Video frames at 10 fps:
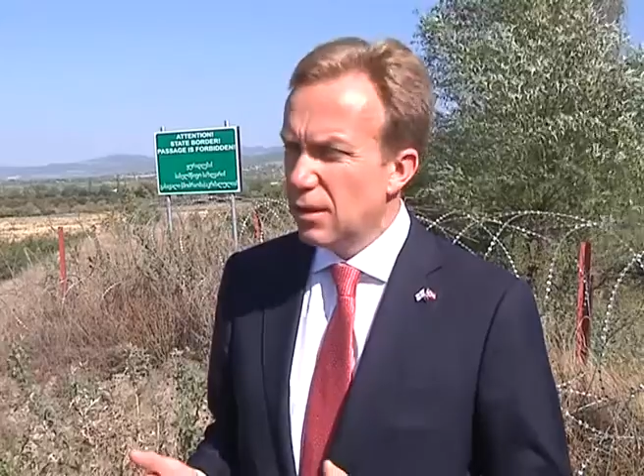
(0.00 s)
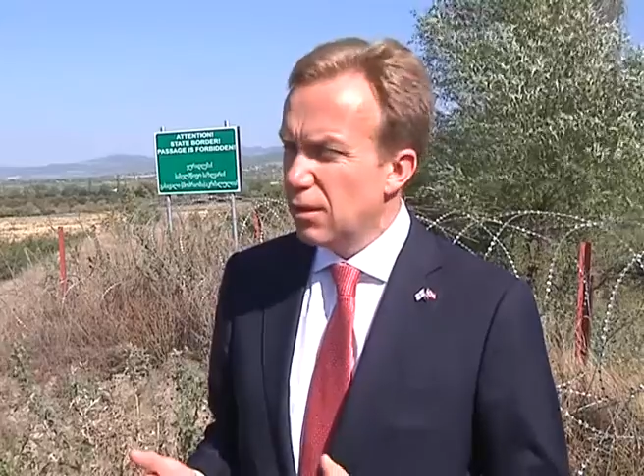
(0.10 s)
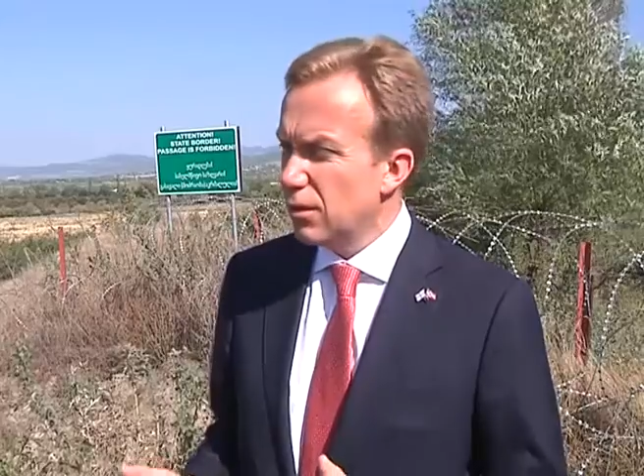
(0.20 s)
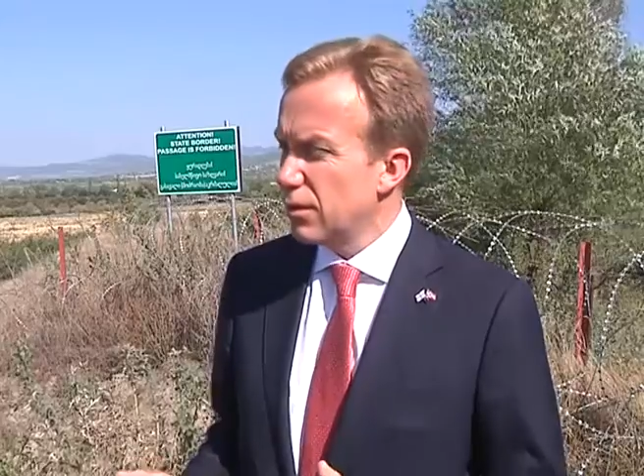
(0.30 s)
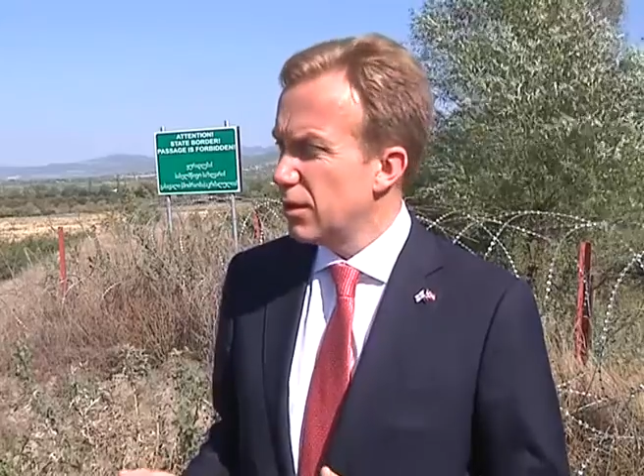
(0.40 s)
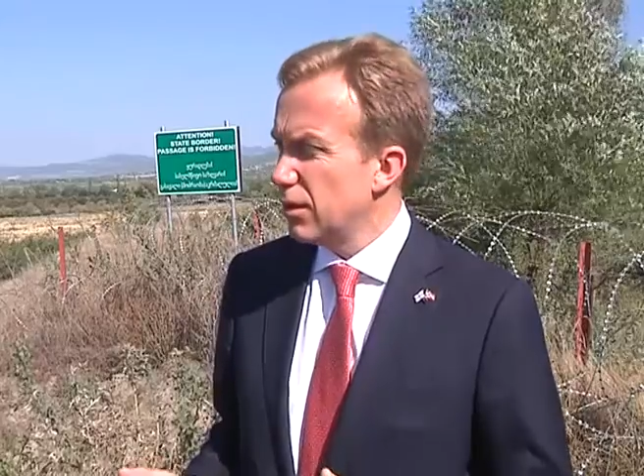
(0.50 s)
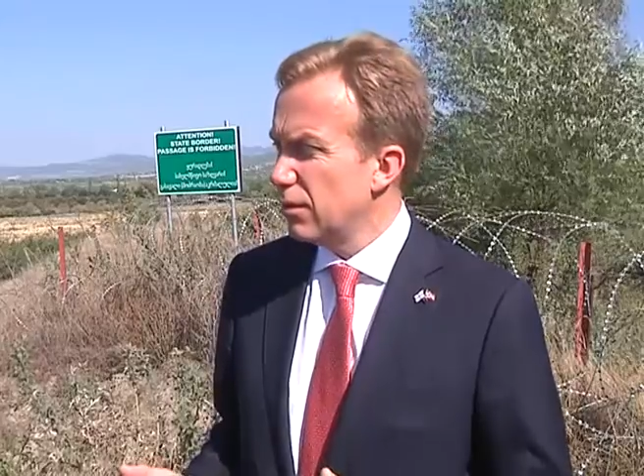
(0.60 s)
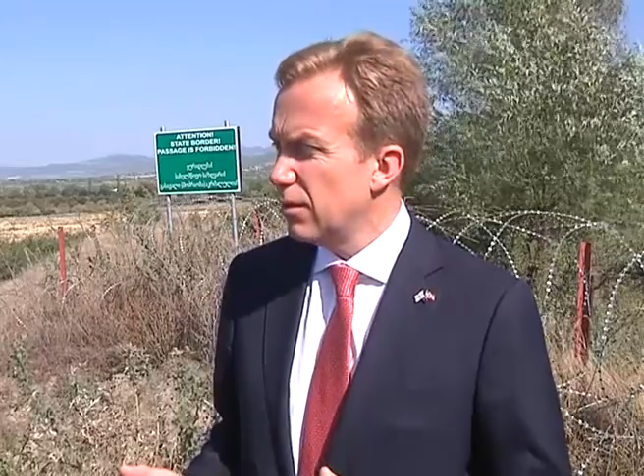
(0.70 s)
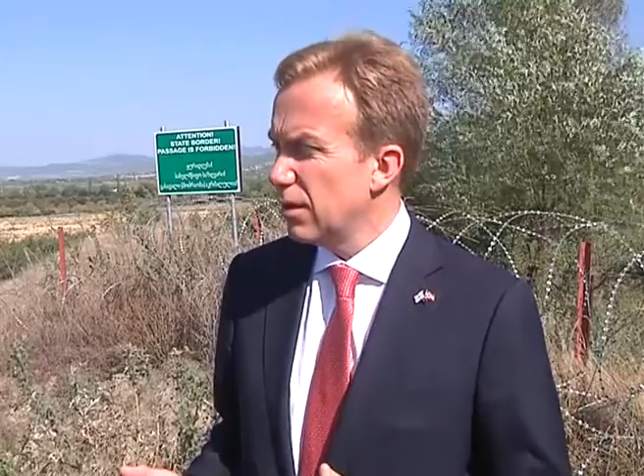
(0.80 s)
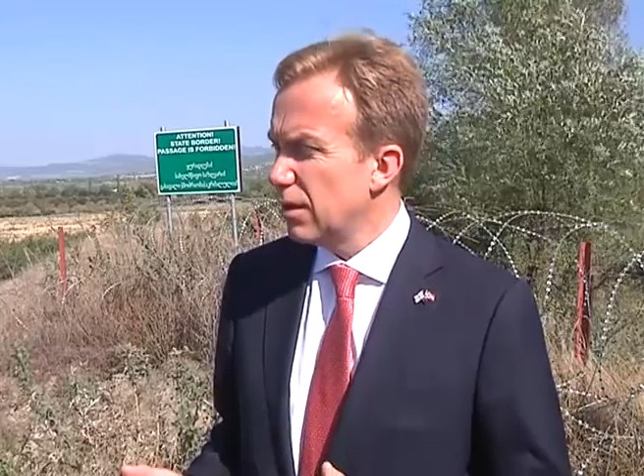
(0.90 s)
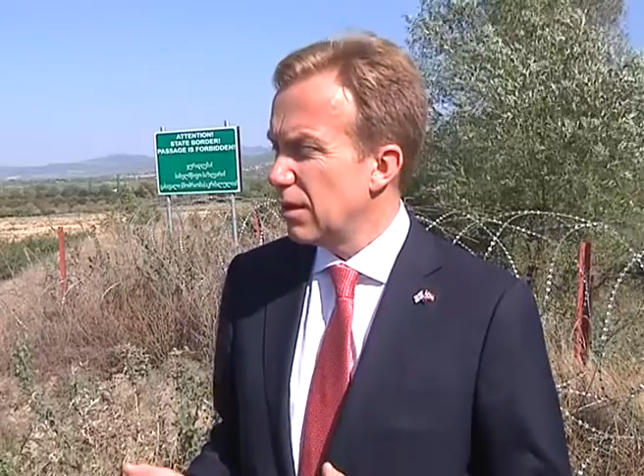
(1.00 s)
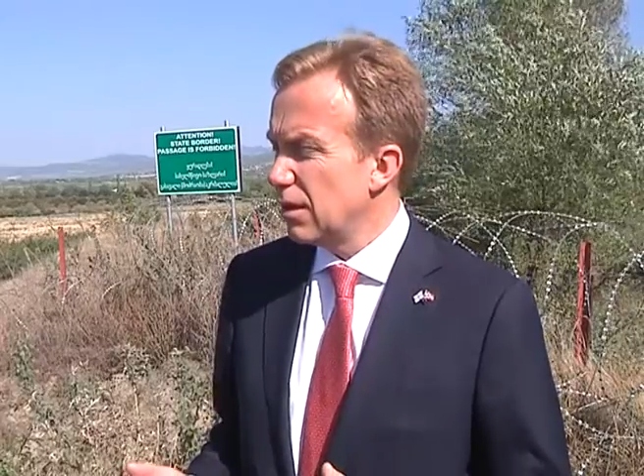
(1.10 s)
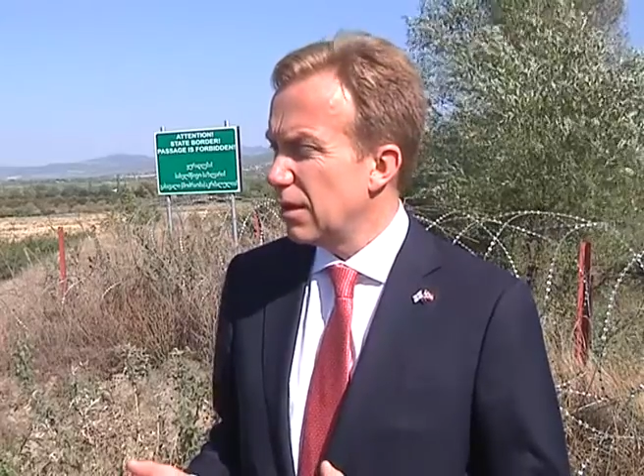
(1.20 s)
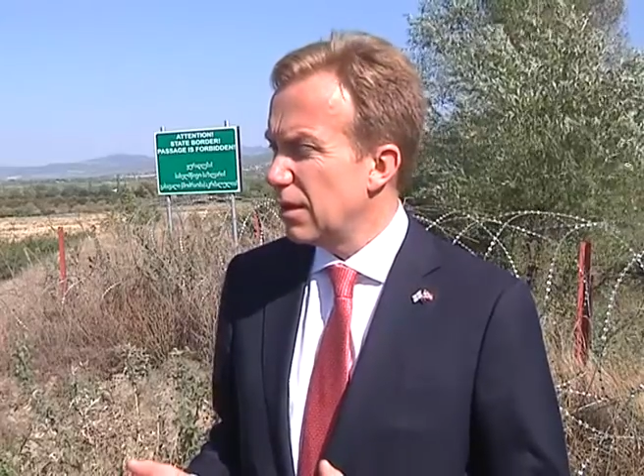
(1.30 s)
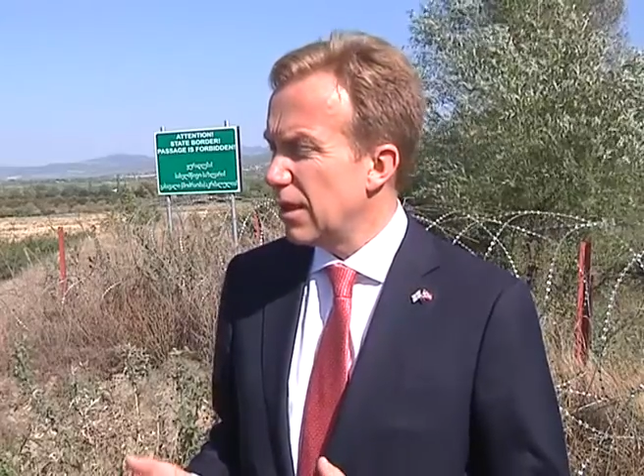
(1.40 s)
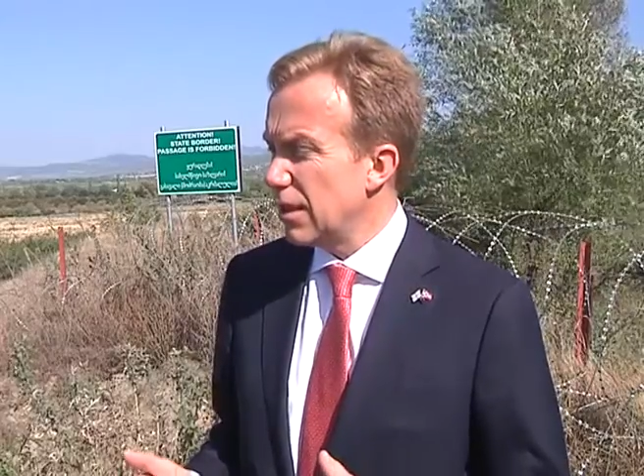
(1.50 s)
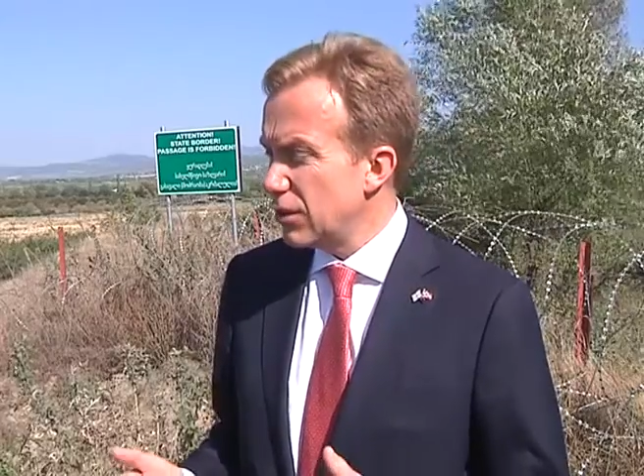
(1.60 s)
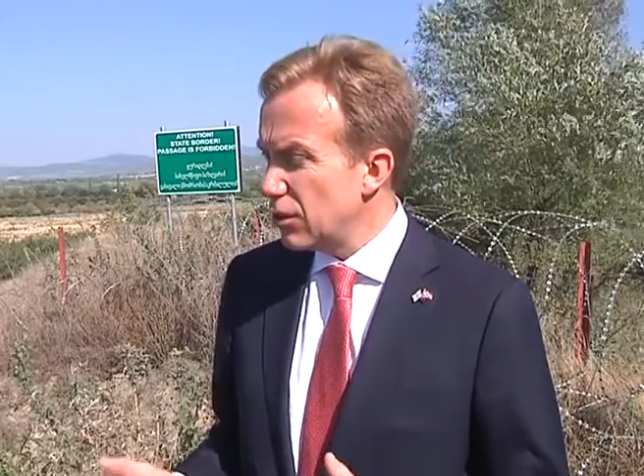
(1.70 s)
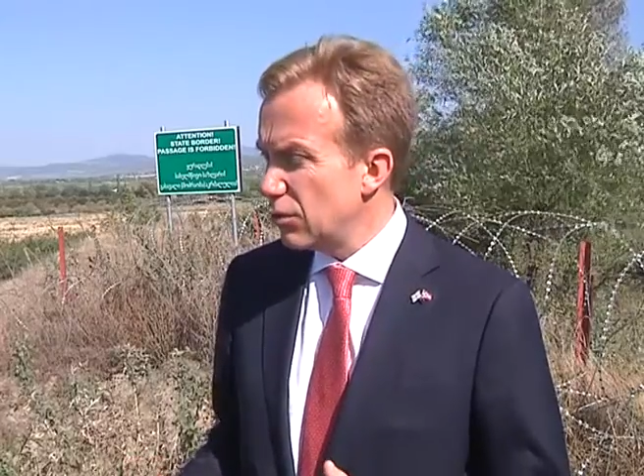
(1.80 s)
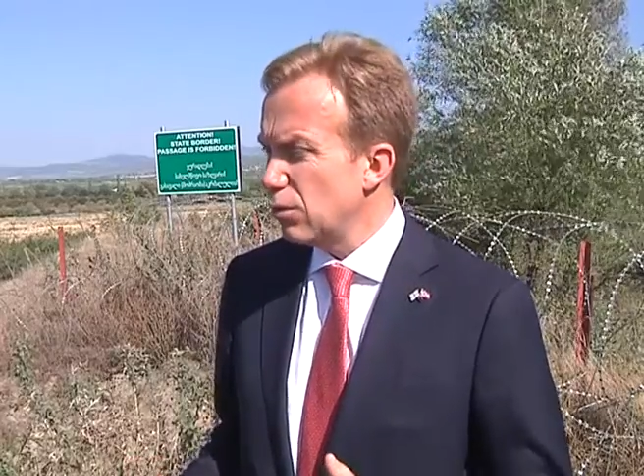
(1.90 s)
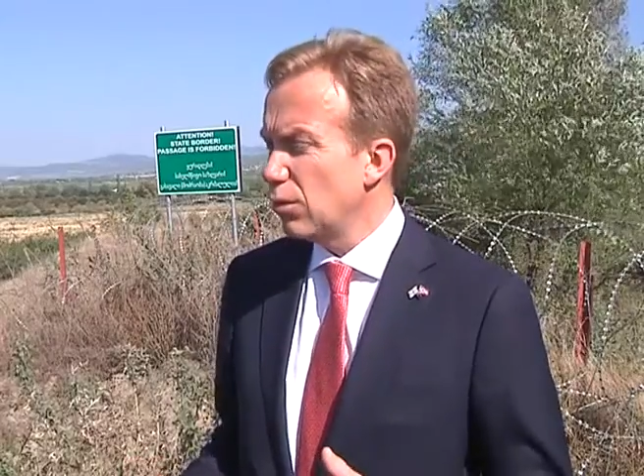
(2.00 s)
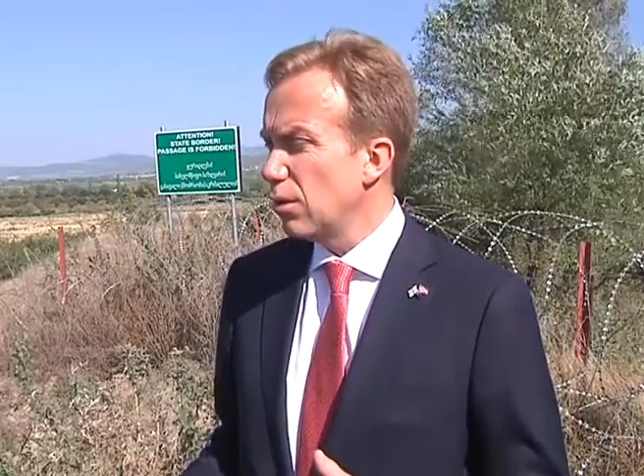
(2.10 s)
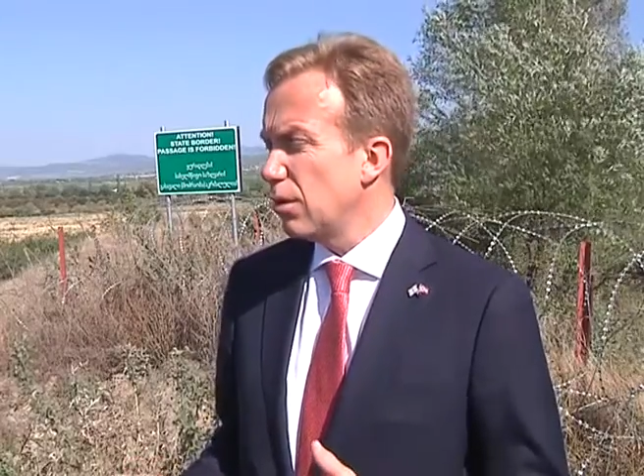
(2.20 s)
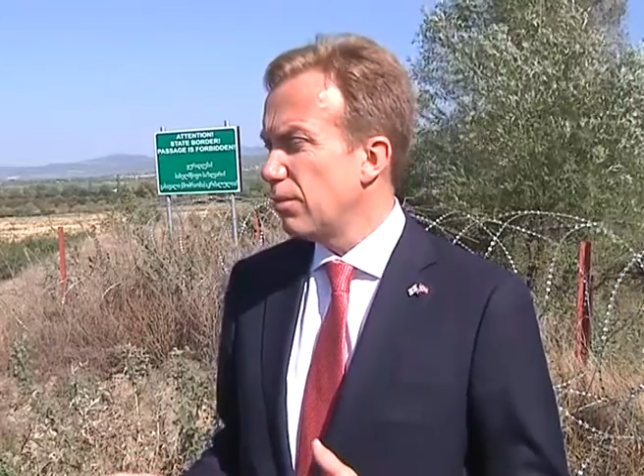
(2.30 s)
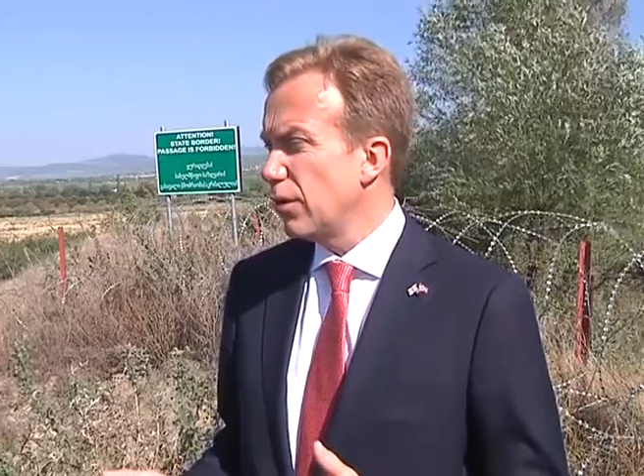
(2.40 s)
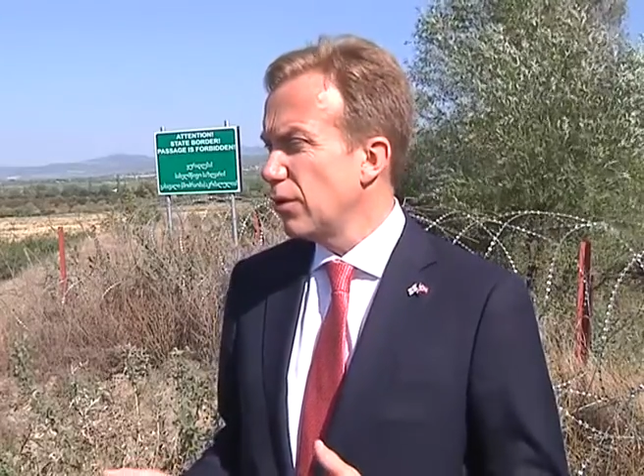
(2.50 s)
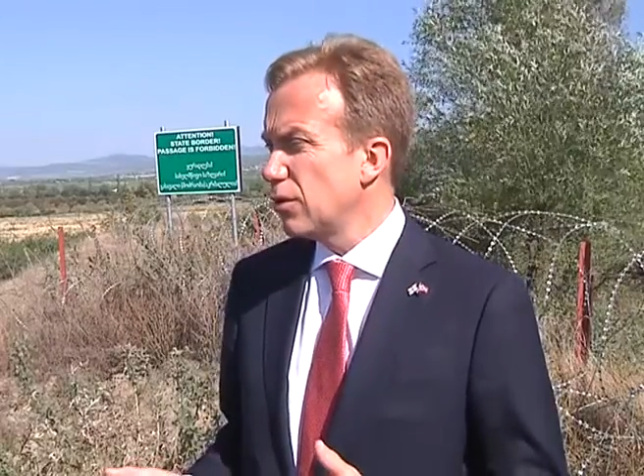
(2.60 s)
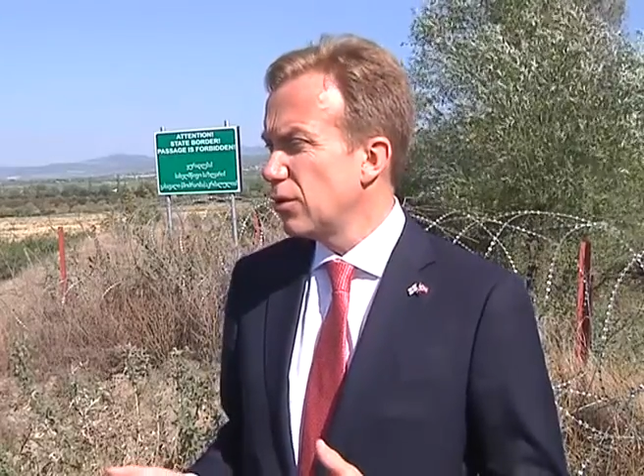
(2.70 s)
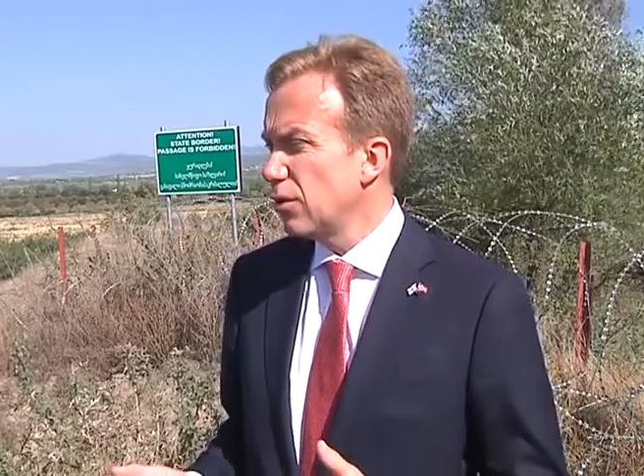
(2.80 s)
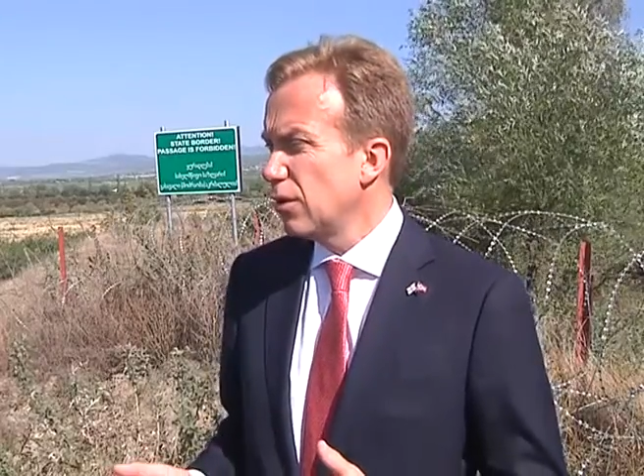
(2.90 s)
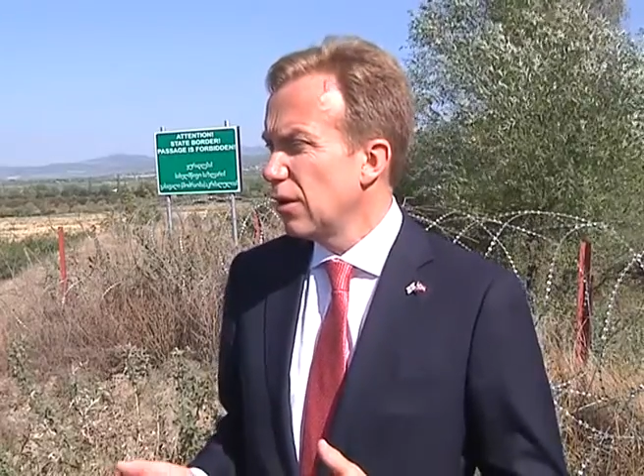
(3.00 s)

Also, as you point to,